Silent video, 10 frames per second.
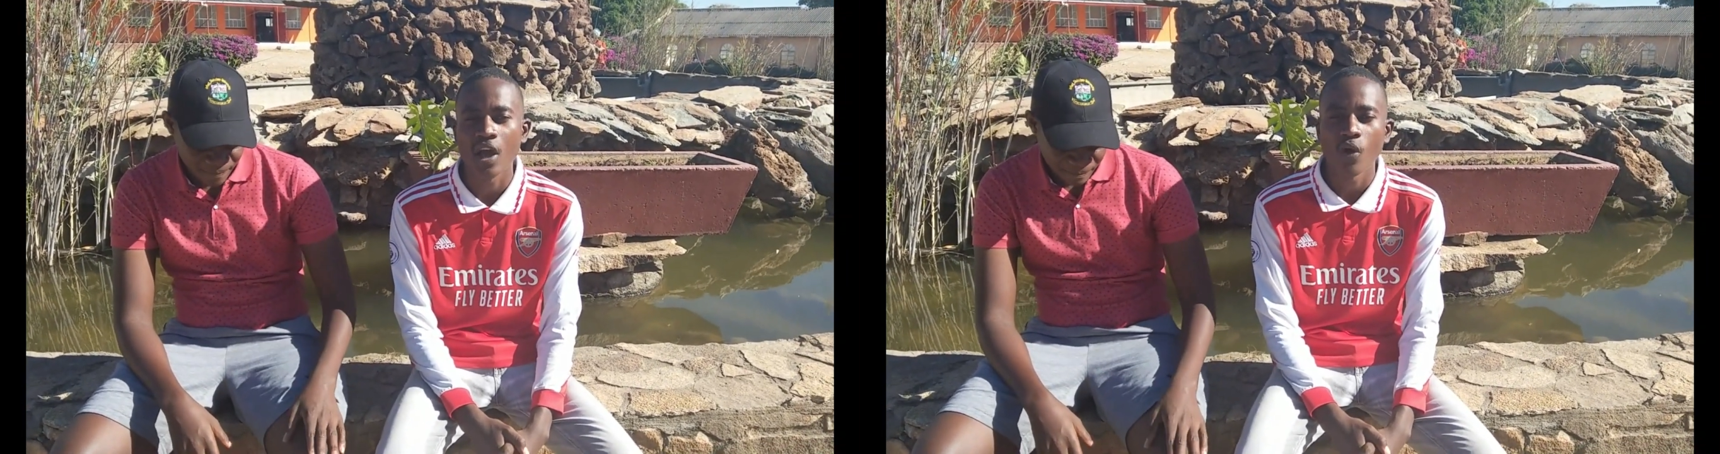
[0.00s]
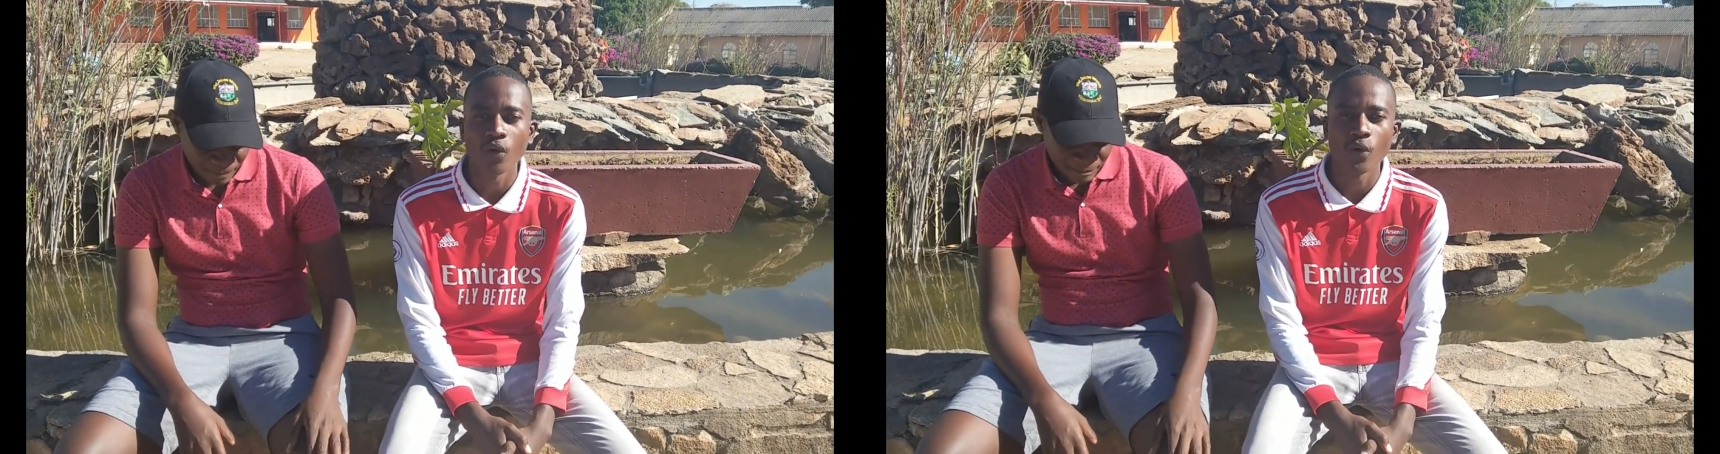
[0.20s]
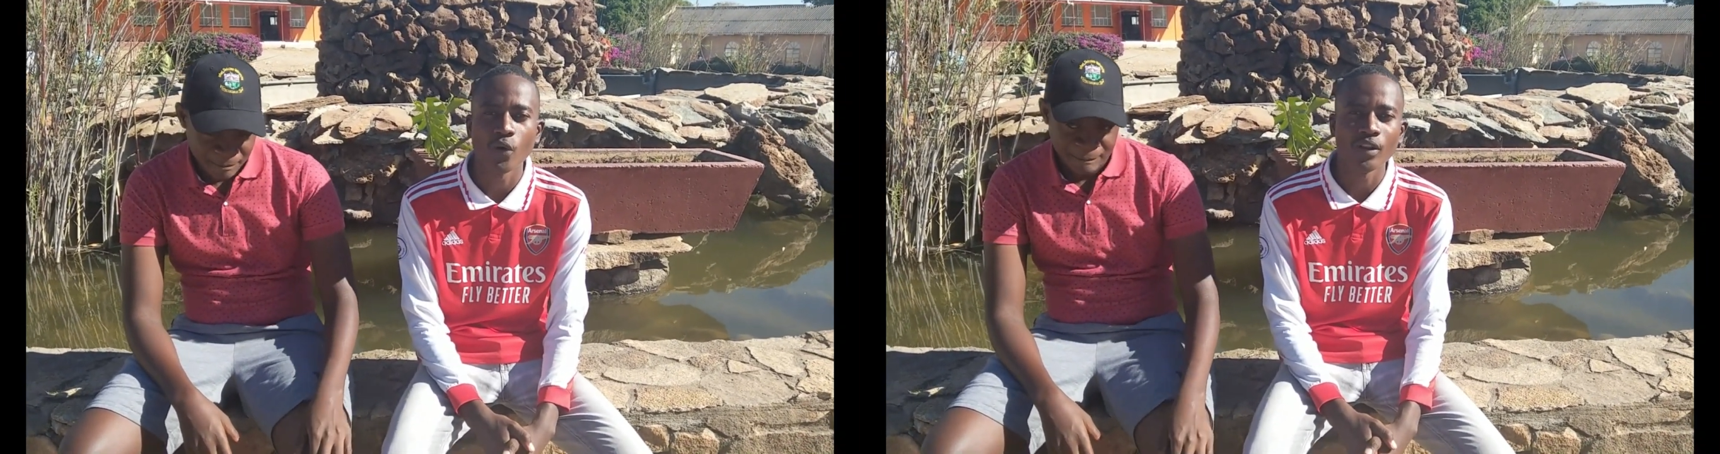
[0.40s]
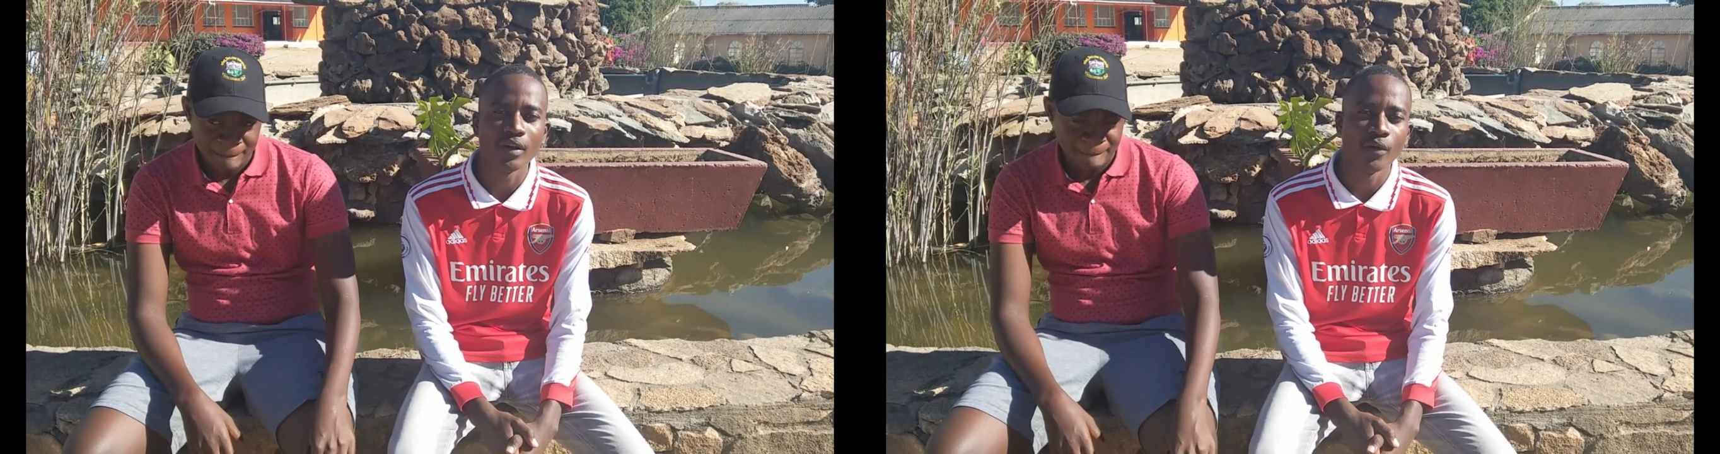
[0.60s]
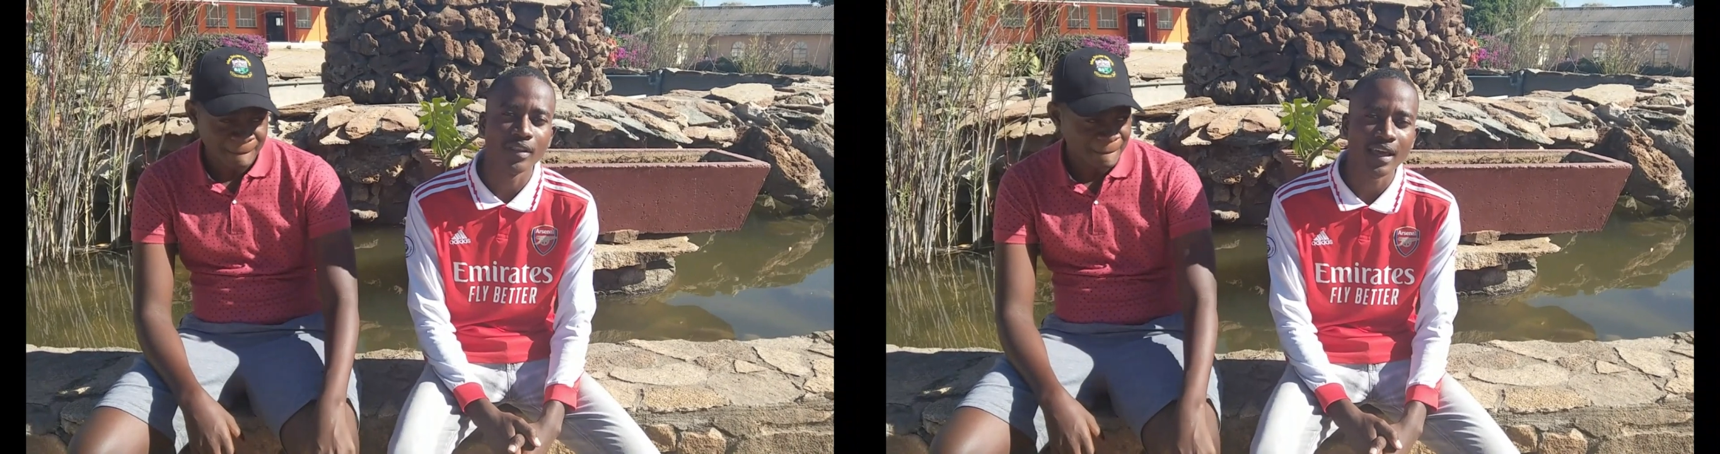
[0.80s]

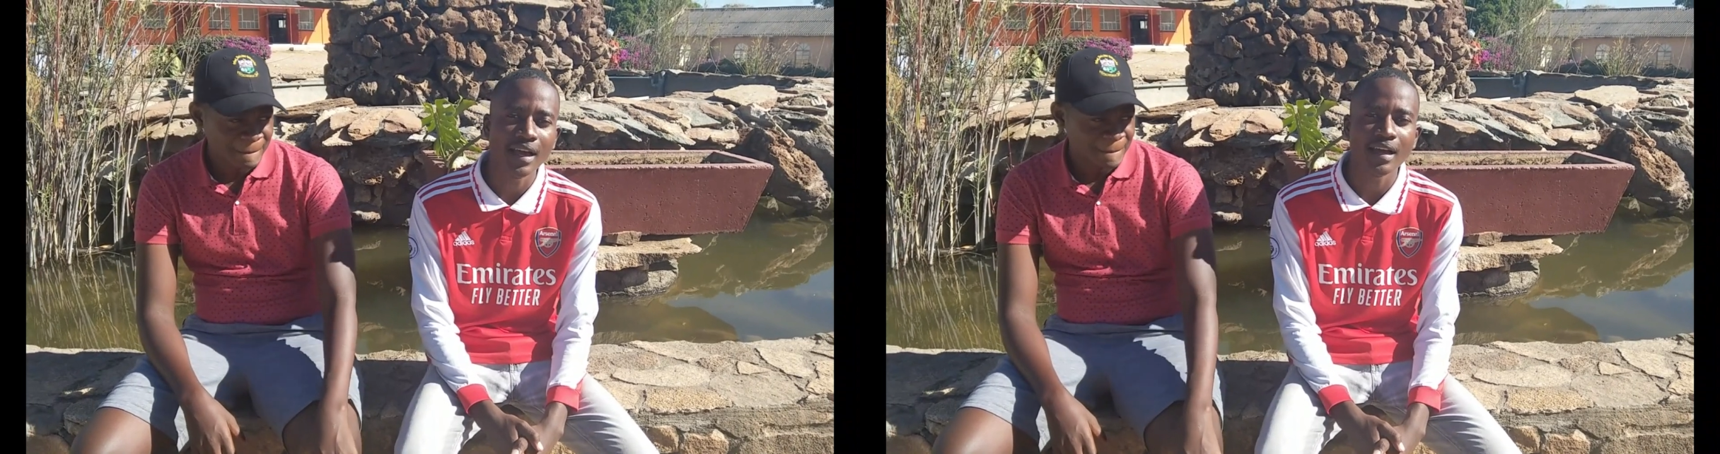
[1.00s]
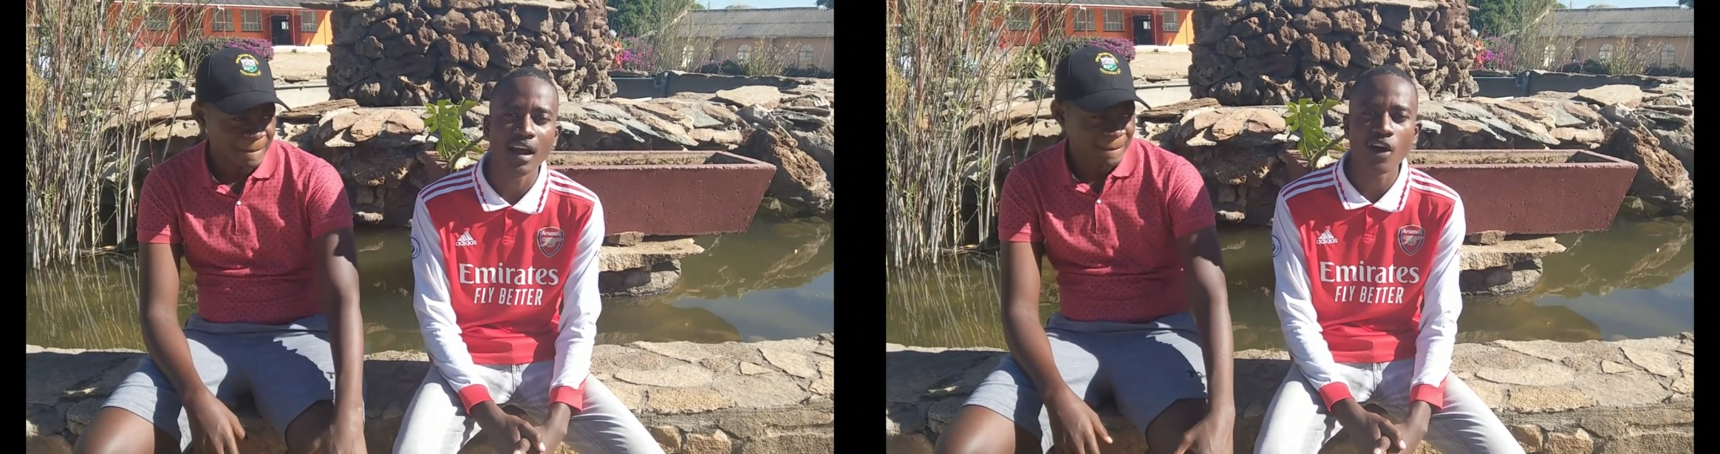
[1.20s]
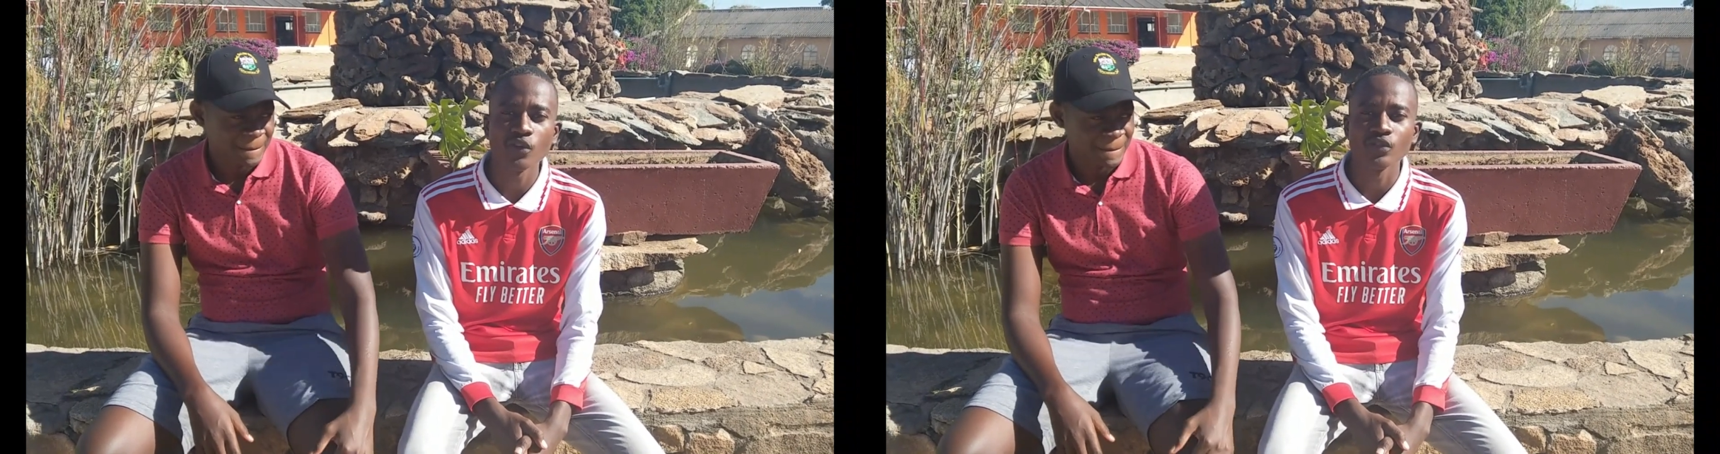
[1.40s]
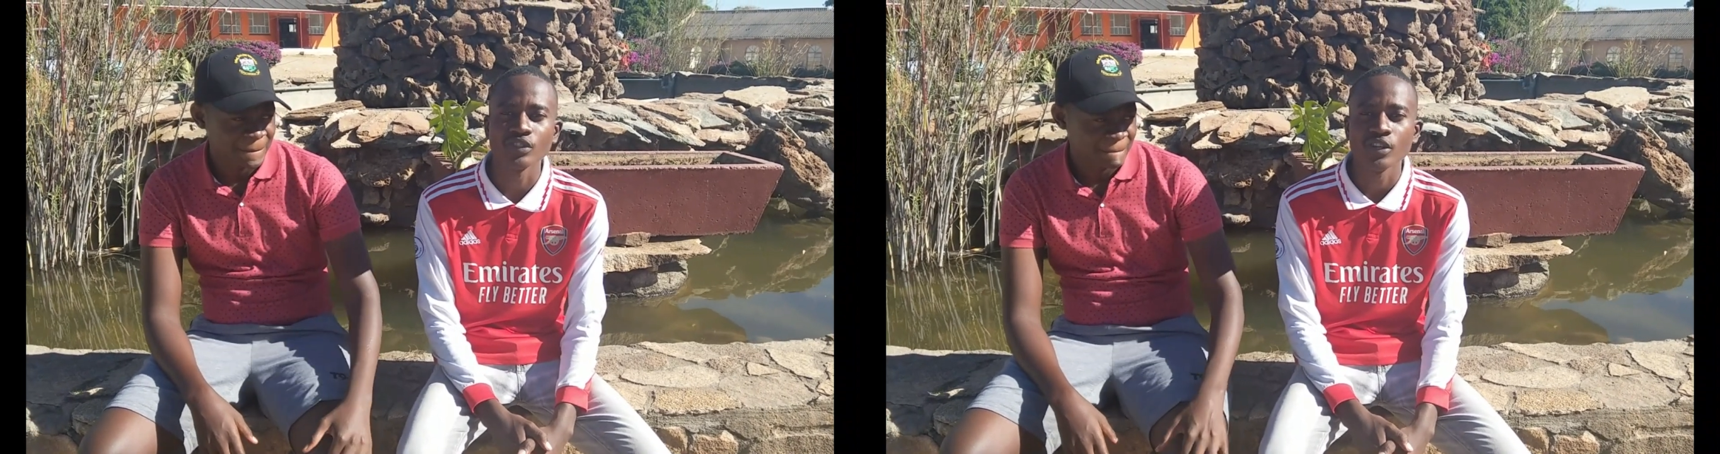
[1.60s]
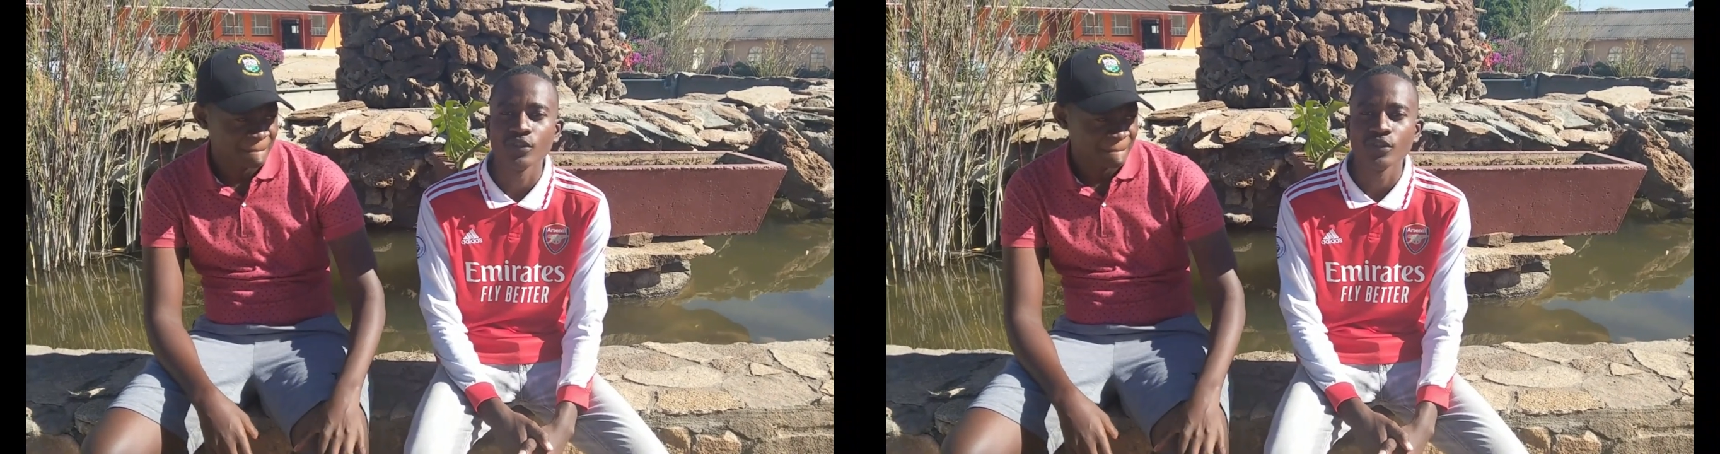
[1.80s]
on their ground